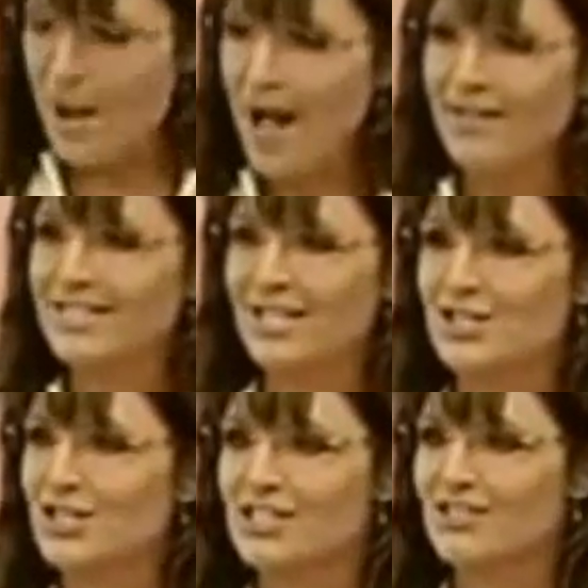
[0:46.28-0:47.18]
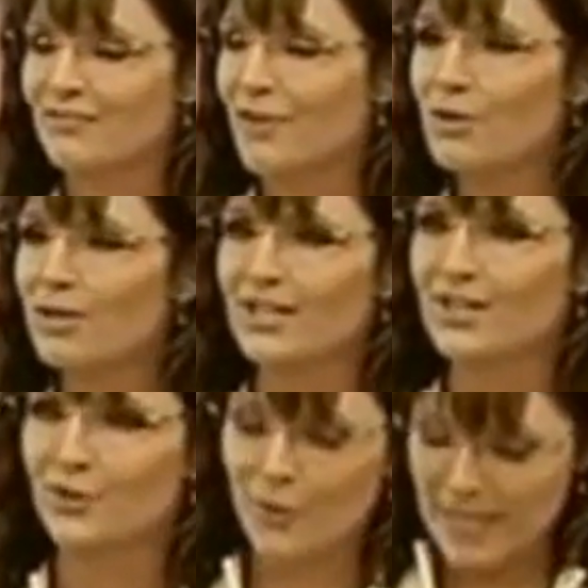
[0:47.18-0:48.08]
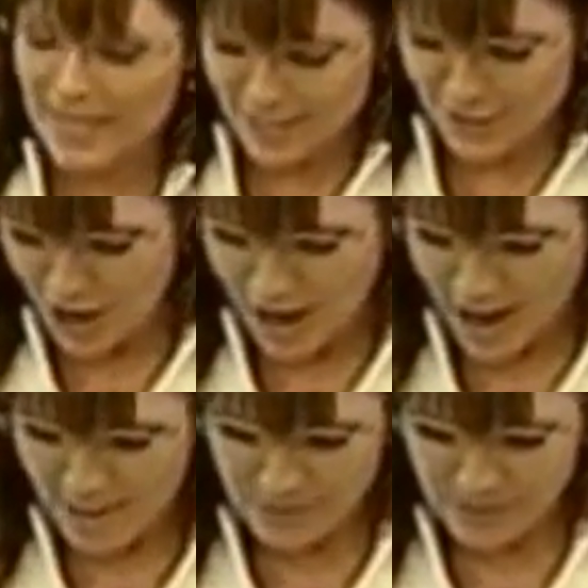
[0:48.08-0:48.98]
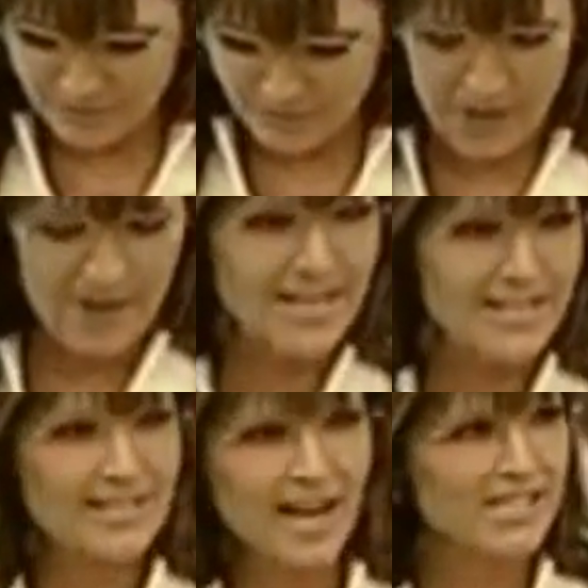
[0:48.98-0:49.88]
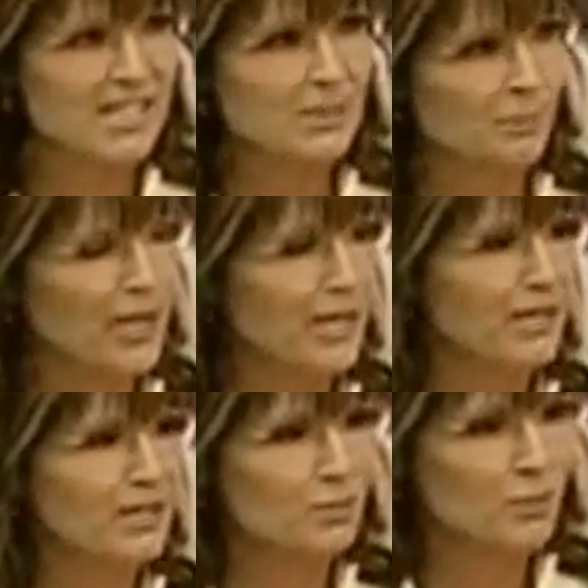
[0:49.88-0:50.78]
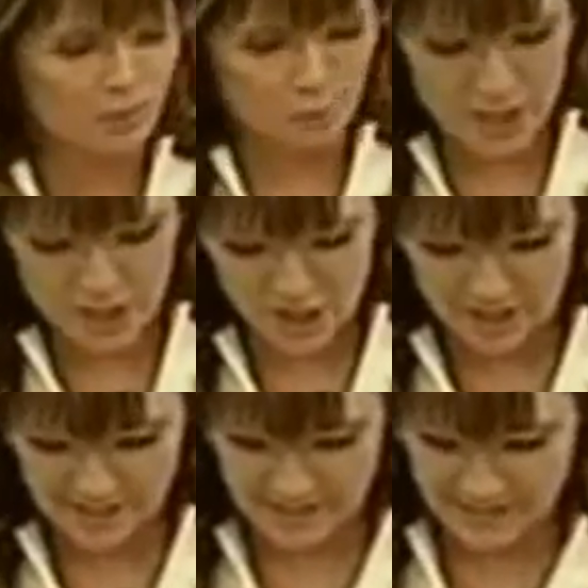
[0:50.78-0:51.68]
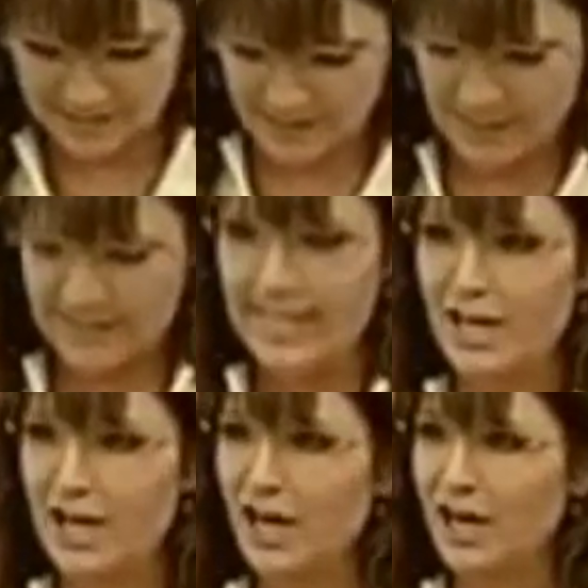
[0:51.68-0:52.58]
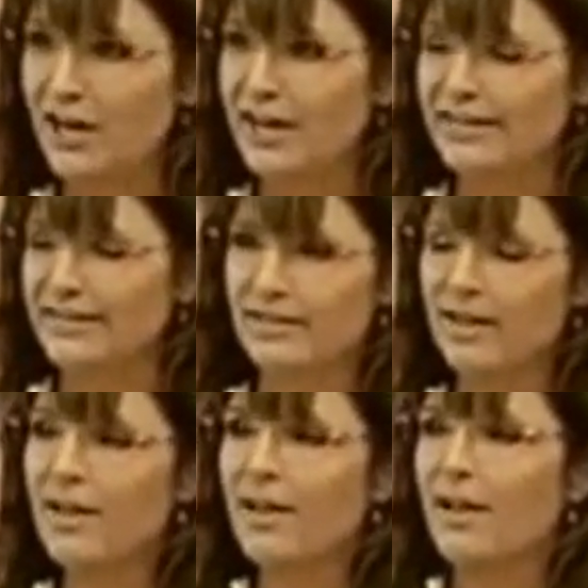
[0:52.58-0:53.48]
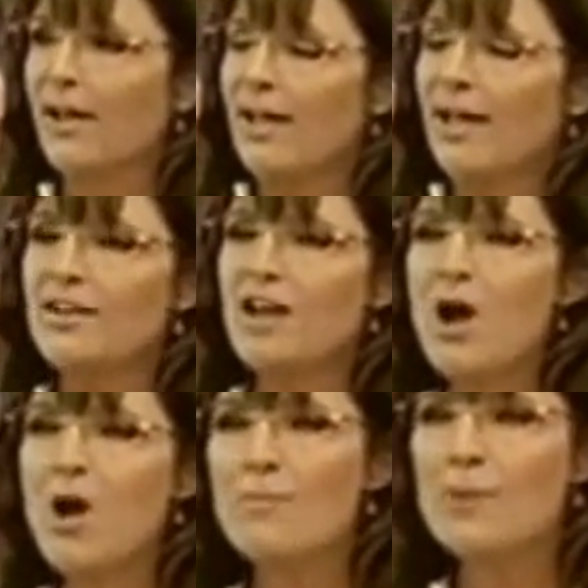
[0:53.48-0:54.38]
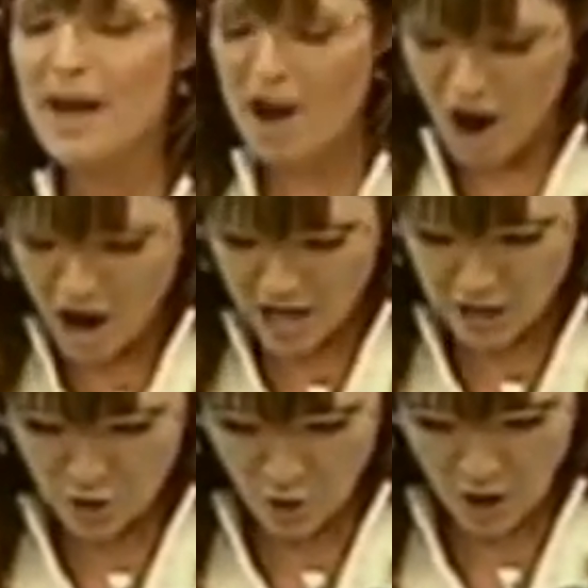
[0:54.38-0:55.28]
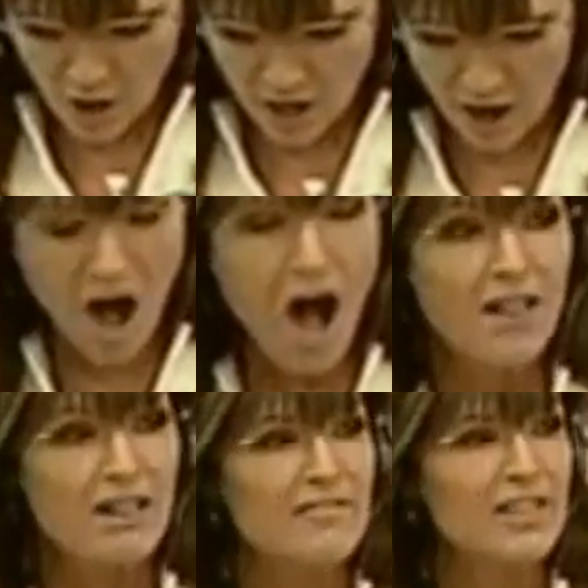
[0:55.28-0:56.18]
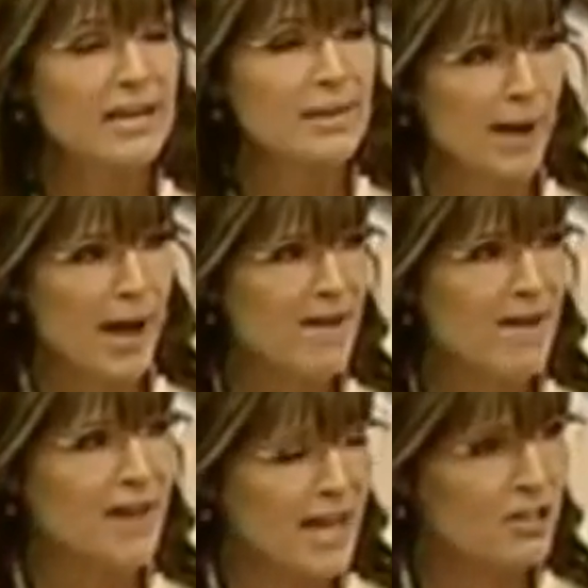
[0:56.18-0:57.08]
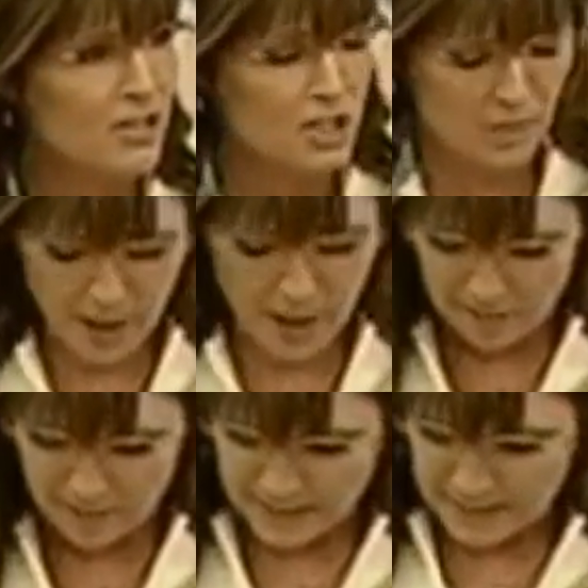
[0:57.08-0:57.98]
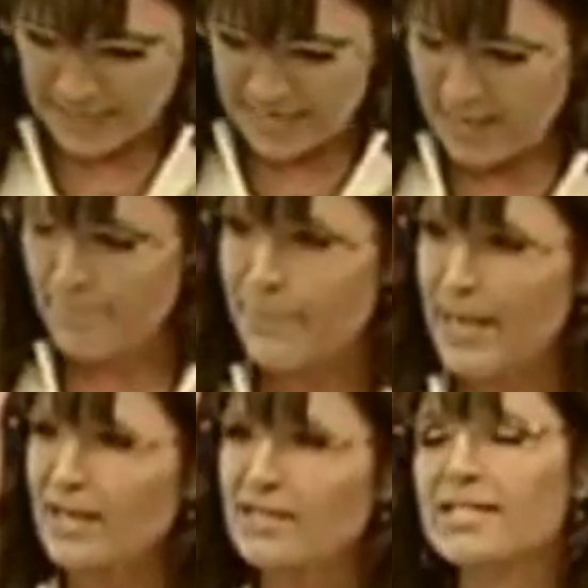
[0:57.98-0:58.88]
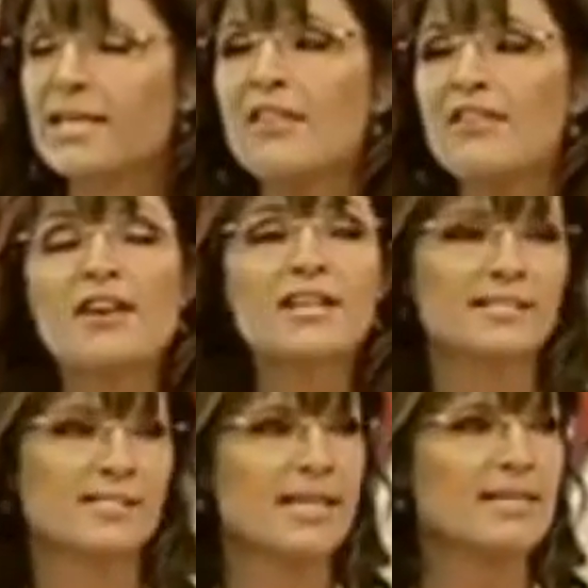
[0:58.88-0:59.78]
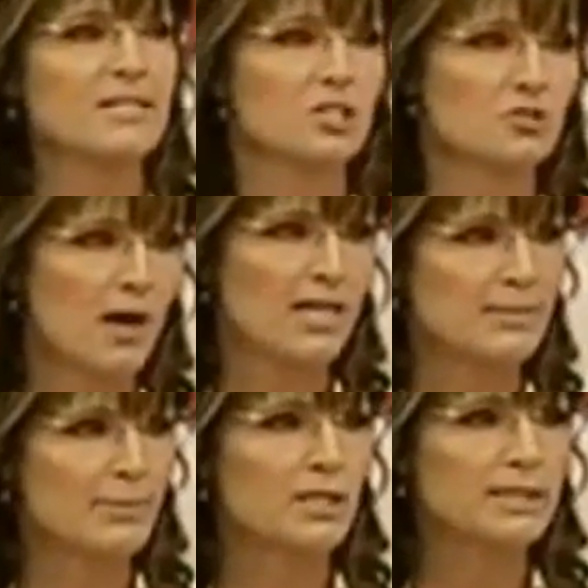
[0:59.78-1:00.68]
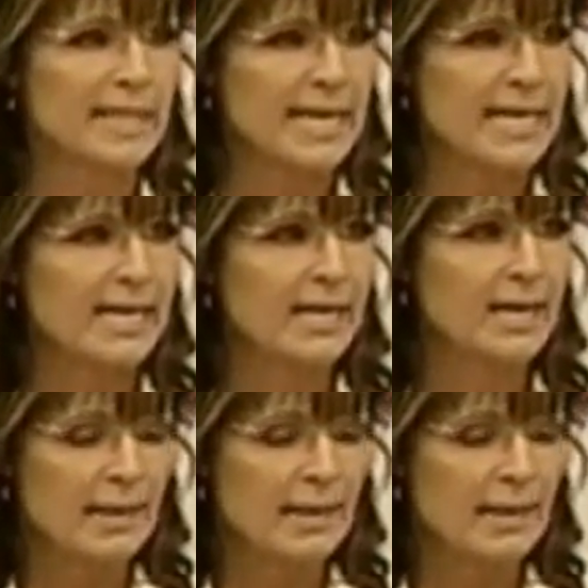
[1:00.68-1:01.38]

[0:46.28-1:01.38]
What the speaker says: the politicians' phony green jobs, fairy dust sprinkled with wishes and glitter and... No, but a hardcore, all of the above energy policy that builds this indestructible link